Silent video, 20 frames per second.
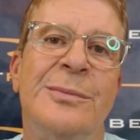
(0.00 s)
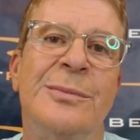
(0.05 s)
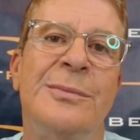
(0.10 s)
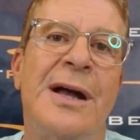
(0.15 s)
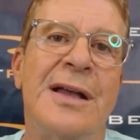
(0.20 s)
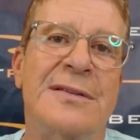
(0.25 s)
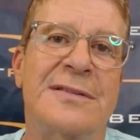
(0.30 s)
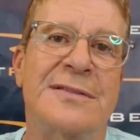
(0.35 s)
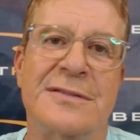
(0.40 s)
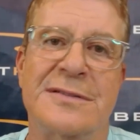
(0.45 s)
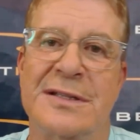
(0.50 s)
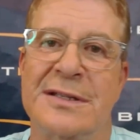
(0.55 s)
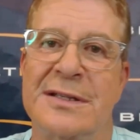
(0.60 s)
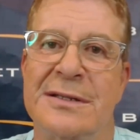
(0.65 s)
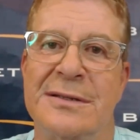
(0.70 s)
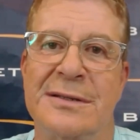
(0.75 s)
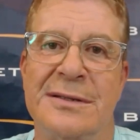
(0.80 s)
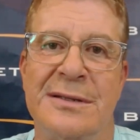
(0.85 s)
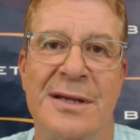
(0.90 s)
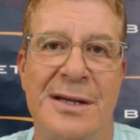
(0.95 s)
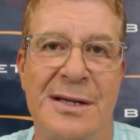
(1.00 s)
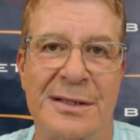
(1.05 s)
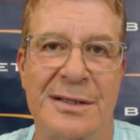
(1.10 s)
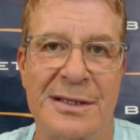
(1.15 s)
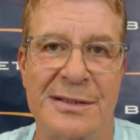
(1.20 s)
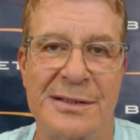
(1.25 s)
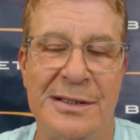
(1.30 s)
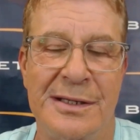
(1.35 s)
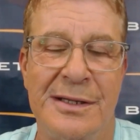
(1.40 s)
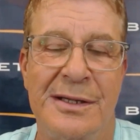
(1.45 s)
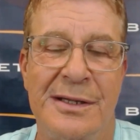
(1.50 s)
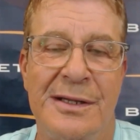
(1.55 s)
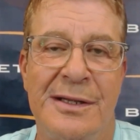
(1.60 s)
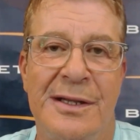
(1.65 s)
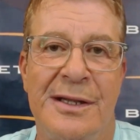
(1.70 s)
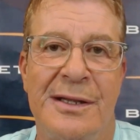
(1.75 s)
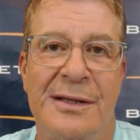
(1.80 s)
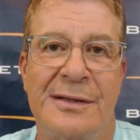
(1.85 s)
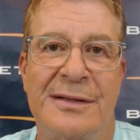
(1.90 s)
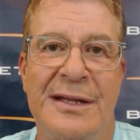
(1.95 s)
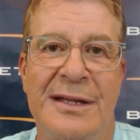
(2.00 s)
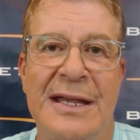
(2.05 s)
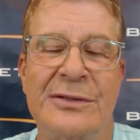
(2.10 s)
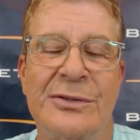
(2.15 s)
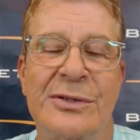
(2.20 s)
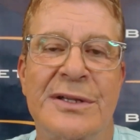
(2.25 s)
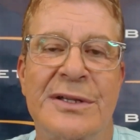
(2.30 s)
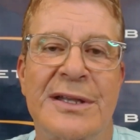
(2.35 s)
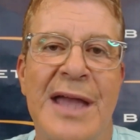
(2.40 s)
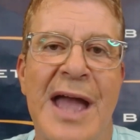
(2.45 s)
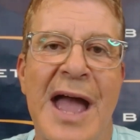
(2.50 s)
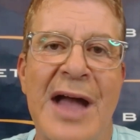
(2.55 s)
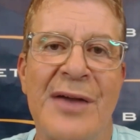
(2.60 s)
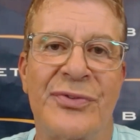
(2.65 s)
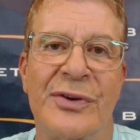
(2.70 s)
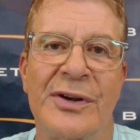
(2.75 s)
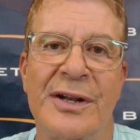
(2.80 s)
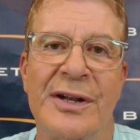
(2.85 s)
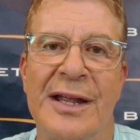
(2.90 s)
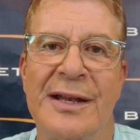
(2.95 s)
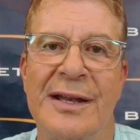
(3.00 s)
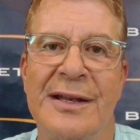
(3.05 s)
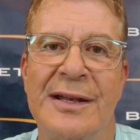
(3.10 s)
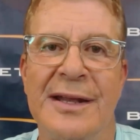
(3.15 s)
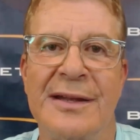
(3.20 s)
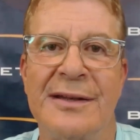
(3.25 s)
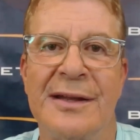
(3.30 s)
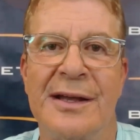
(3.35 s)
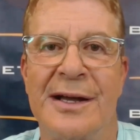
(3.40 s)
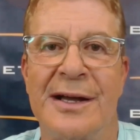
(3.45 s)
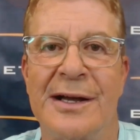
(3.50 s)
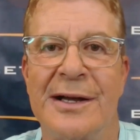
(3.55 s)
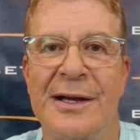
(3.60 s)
monsters that can dunk, and Daniel Gafford, and then